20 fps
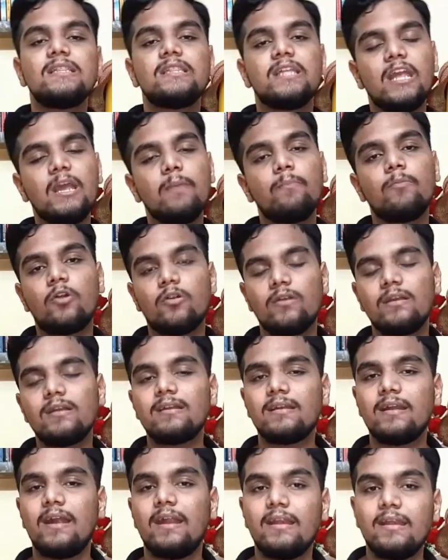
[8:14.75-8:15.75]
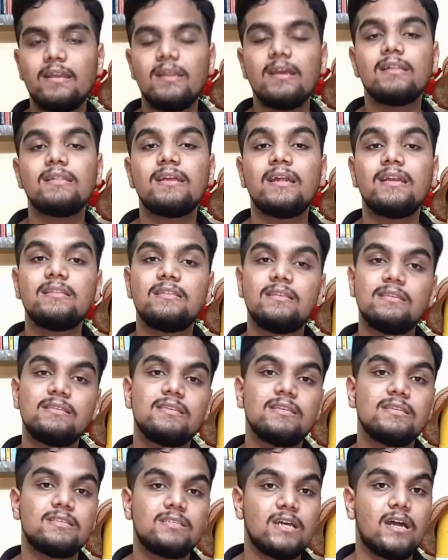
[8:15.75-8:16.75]
three product criteria that
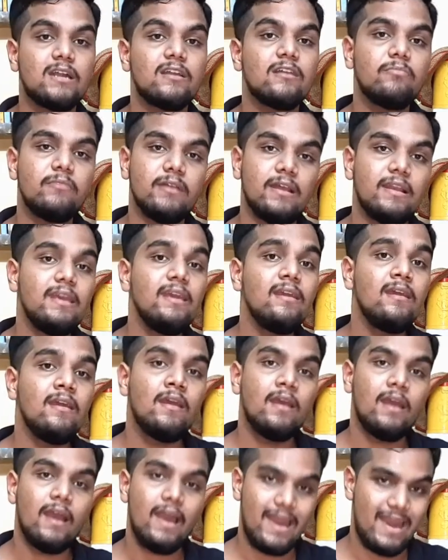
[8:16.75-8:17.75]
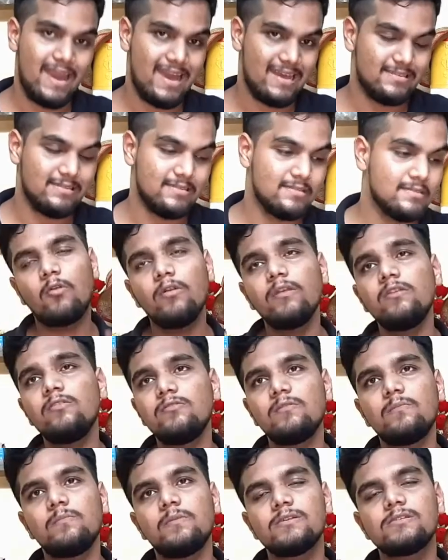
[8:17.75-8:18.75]
this startup really has. According to
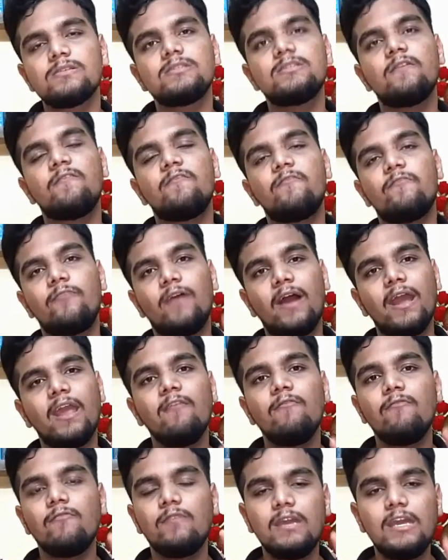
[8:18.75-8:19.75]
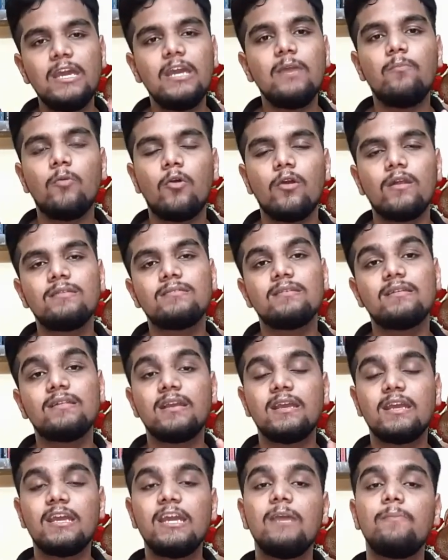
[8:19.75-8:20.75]
the brothers, the 5 key points that
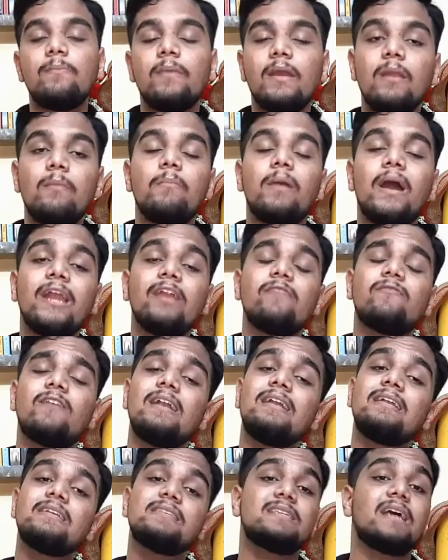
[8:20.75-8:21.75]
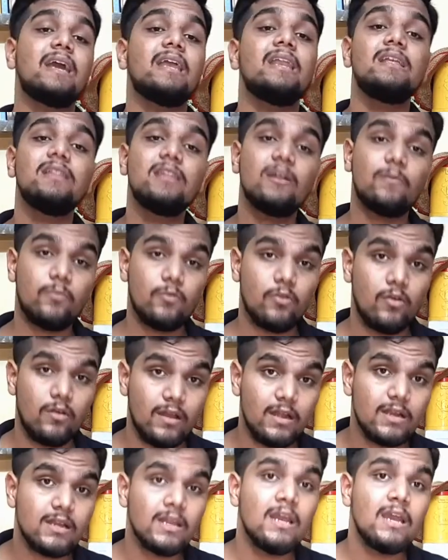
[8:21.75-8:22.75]
they keep in mind while designing their
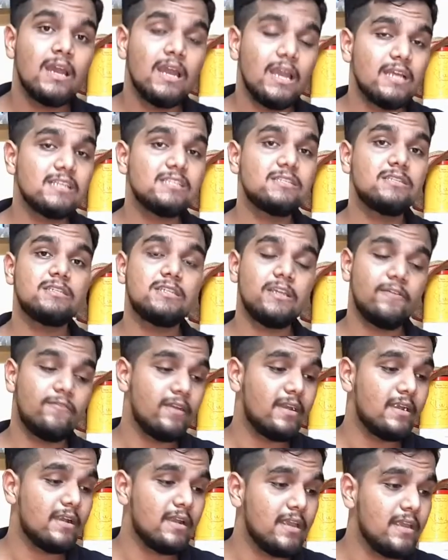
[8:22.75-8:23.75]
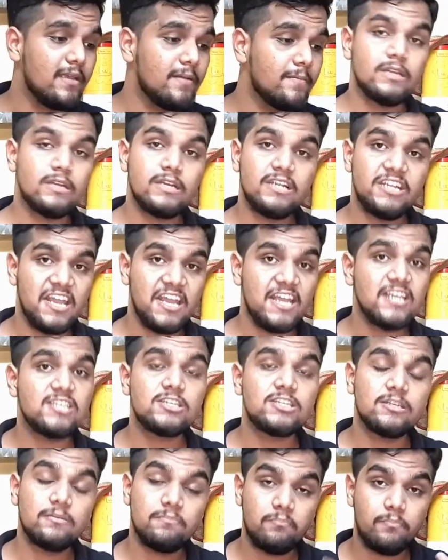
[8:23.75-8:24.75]
product is definitely the
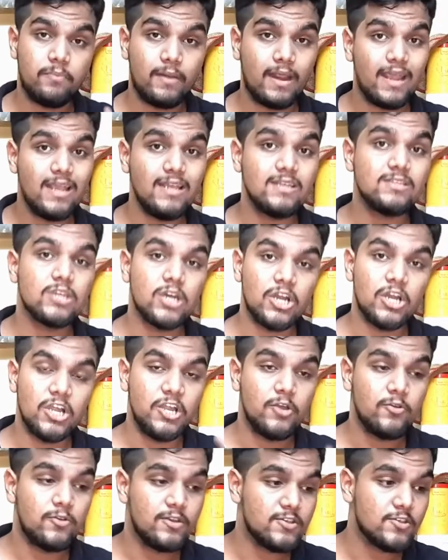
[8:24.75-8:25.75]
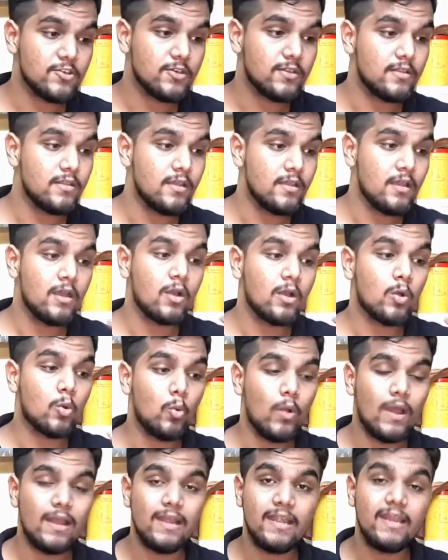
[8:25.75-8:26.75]
taste, price, nutrition,
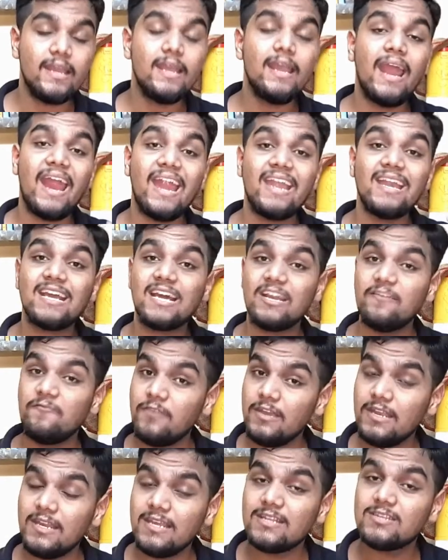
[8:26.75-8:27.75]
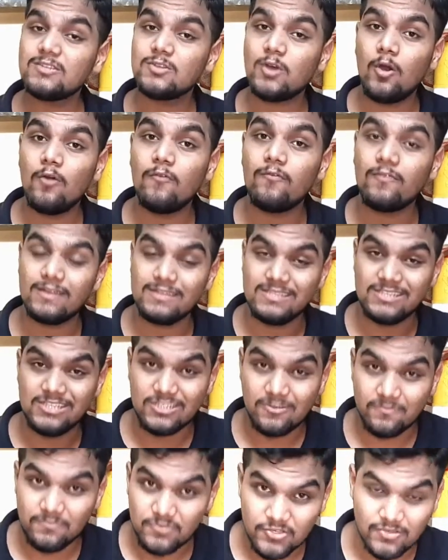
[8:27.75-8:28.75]
quality and convenience of
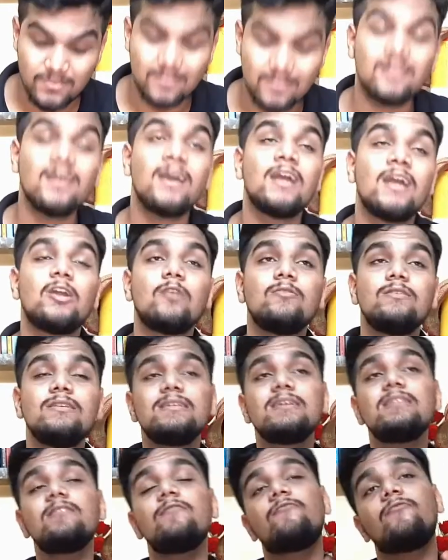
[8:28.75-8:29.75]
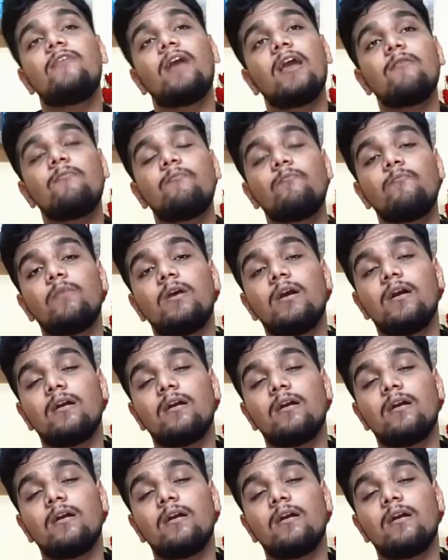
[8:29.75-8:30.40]
consumption. Now these are the 5